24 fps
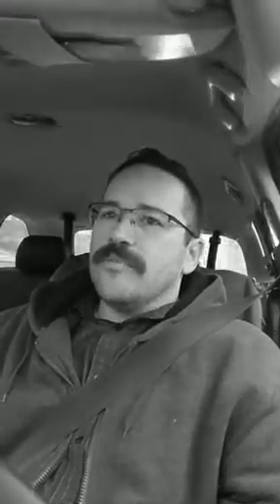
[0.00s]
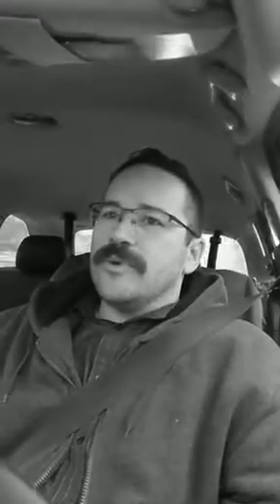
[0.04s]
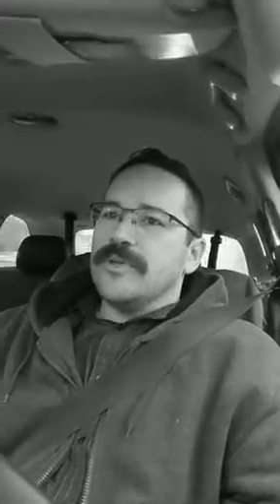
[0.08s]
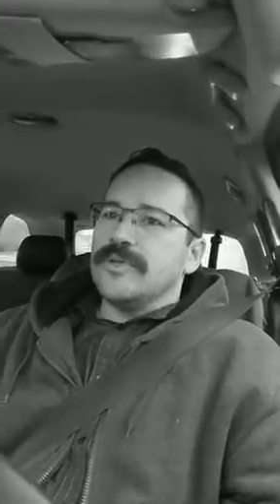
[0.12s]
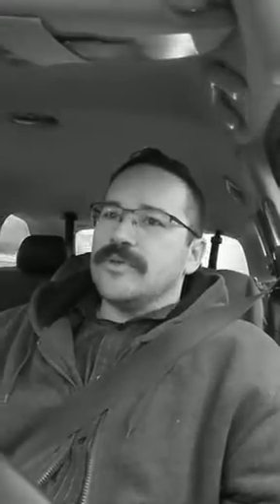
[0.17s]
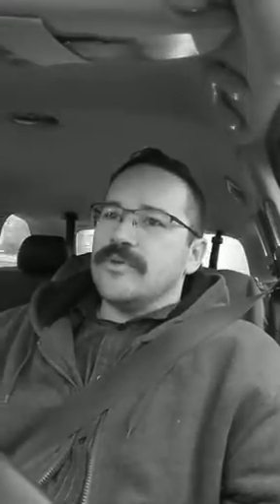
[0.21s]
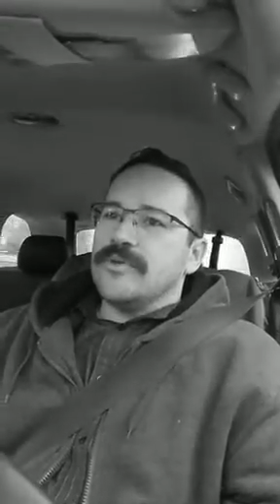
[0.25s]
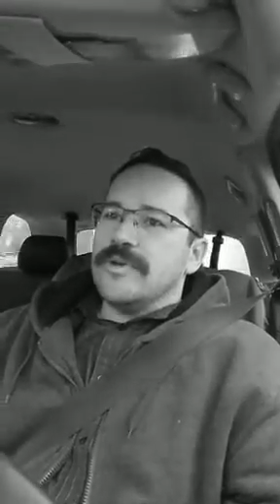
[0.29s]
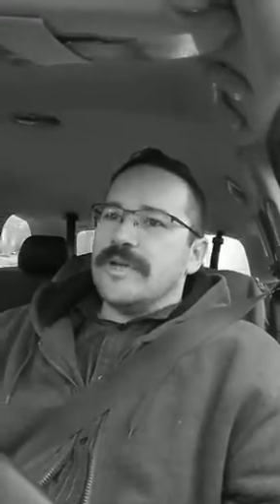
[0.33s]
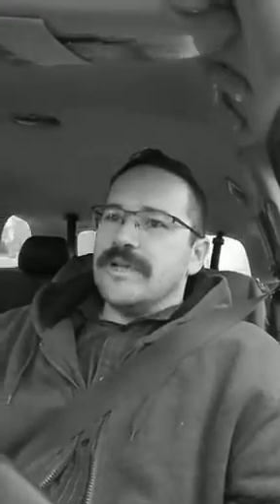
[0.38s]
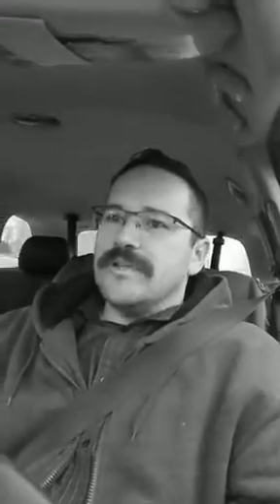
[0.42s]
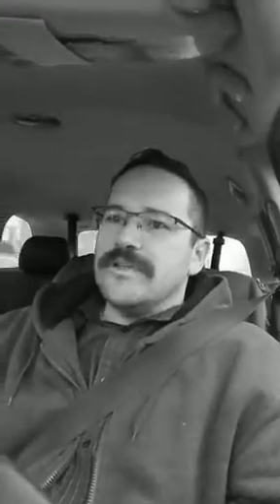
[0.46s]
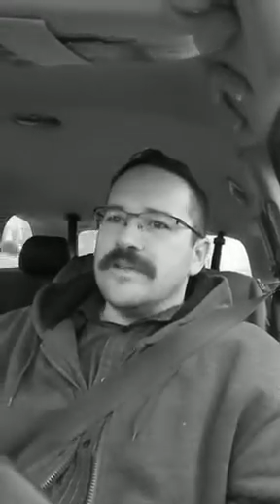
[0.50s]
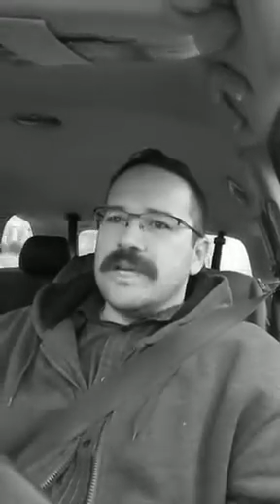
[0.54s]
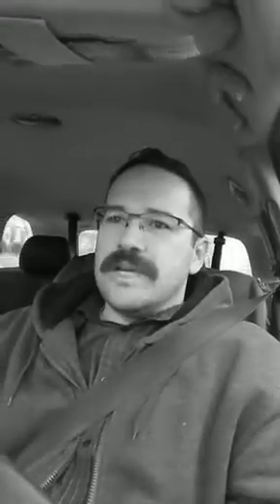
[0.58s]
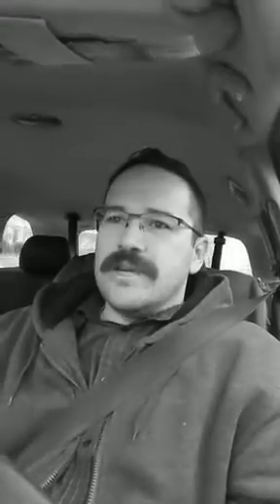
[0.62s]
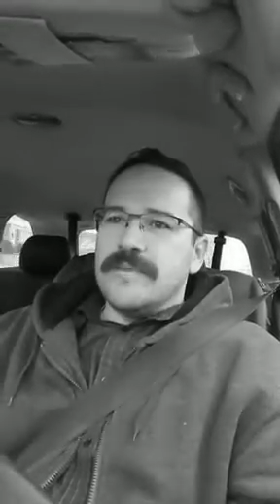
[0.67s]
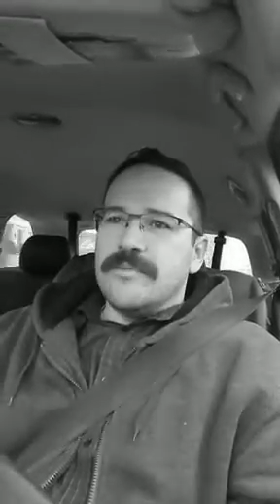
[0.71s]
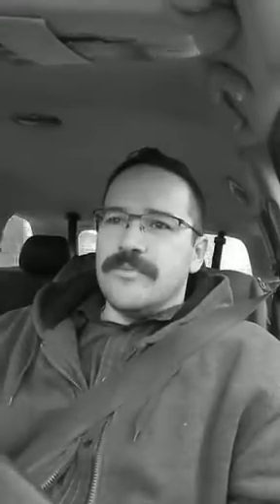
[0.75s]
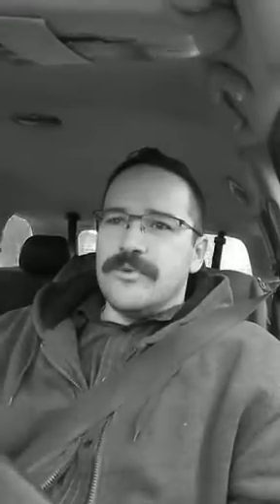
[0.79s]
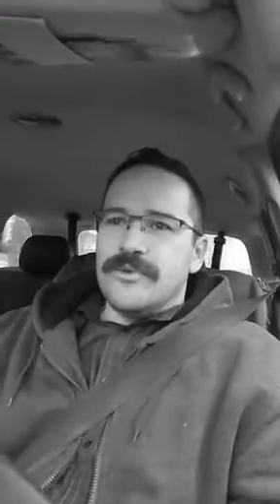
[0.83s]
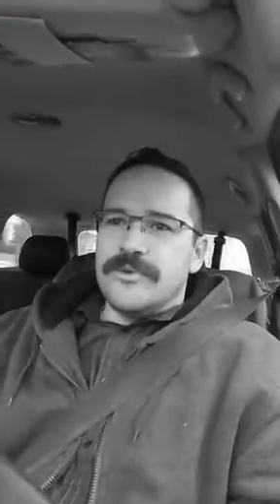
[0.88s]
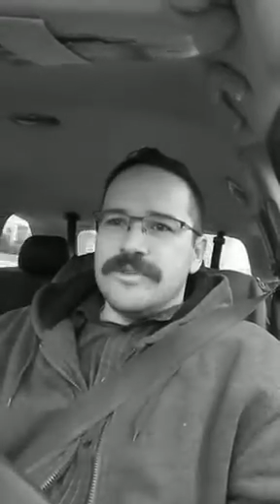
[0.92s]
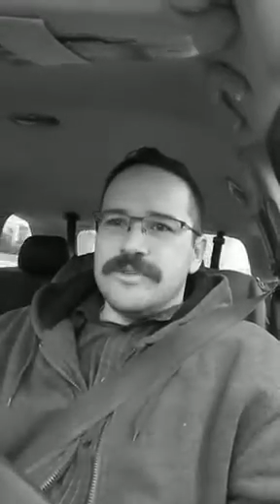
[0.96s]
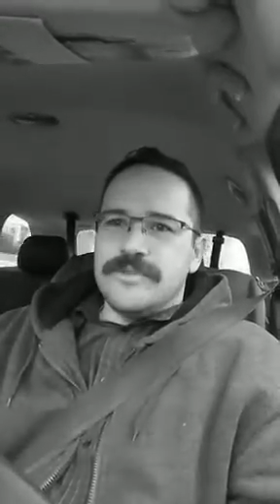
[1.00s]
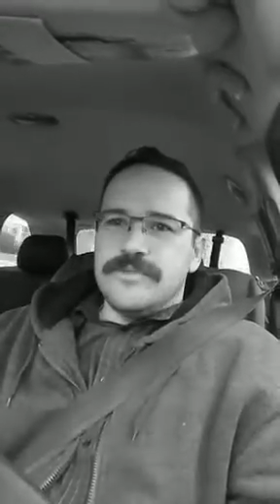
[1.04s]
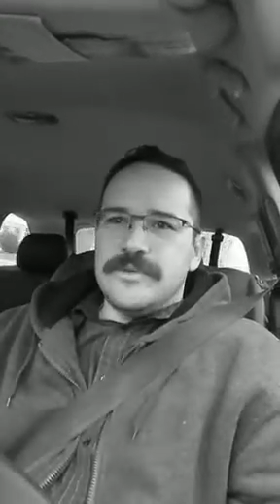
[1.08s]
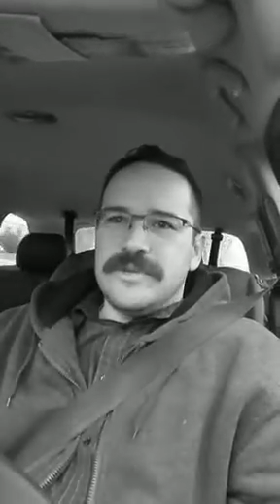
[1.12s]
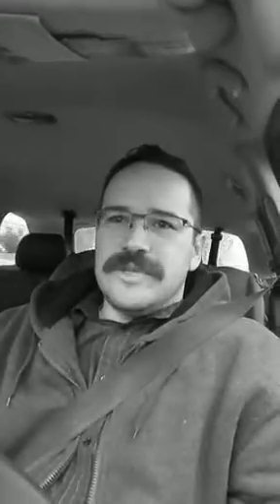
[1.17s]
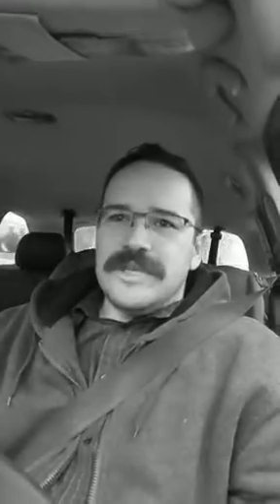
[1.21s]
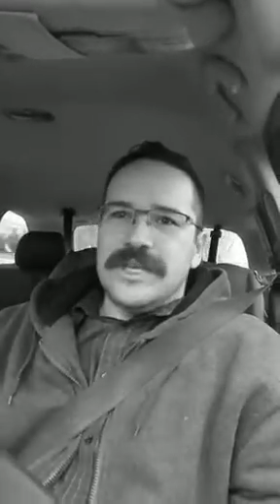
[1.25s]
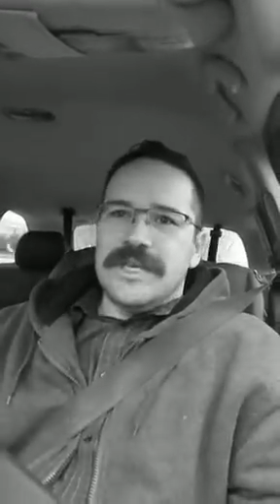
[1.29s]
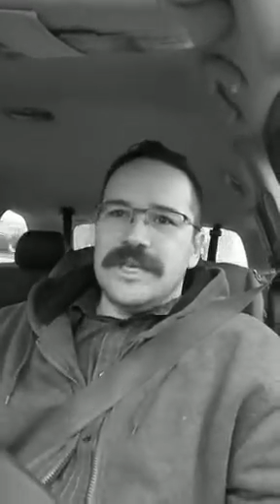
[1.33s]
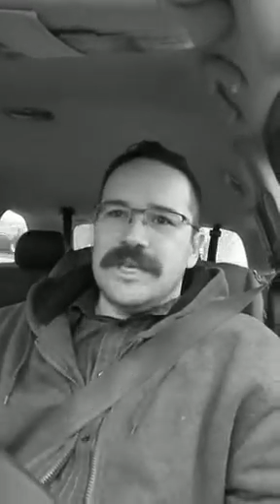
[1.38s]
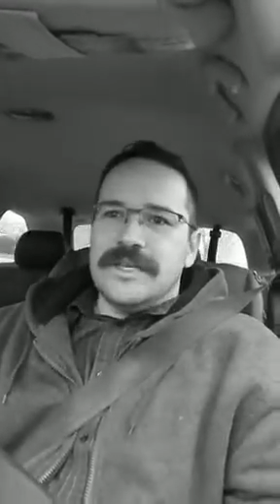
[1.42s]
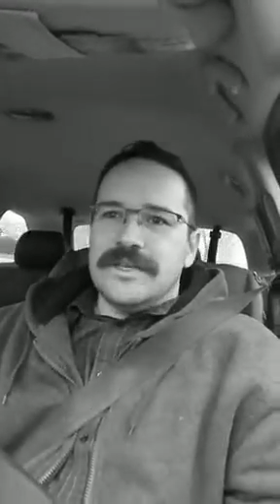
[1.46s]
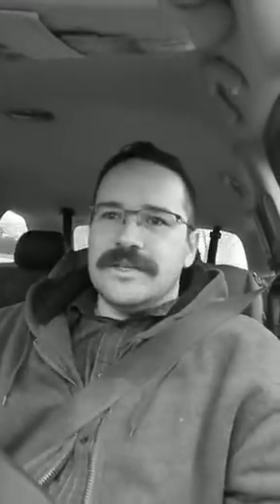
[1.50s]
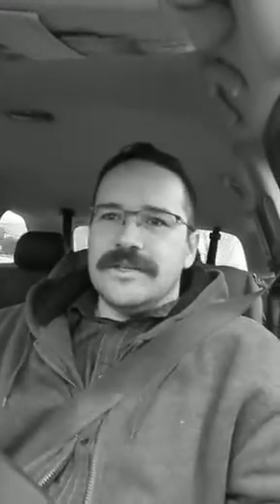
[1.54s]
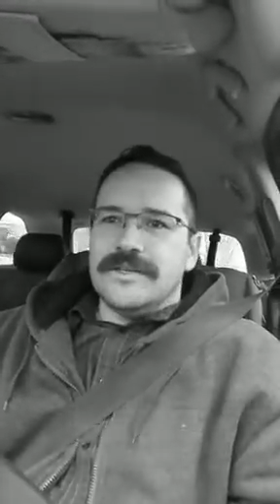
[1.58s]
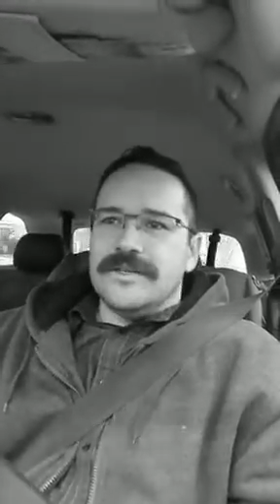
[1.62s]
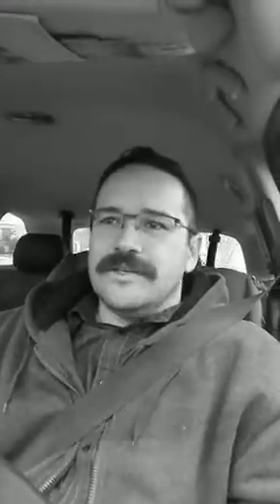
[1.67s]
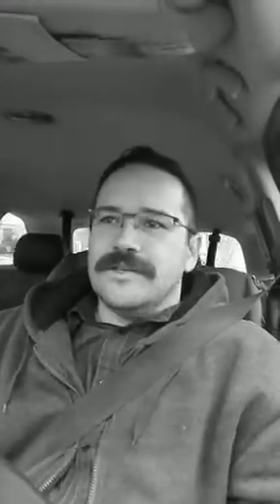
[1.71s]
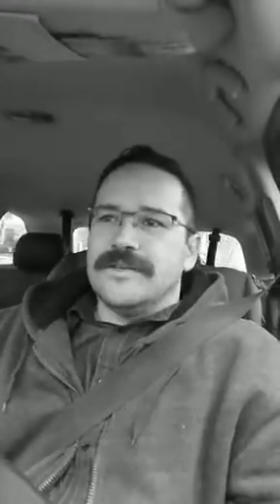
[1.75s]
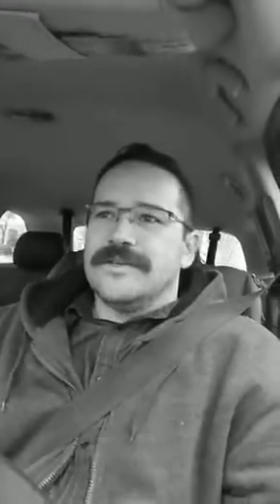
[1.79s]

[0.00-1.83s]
But don't allocate more than we need.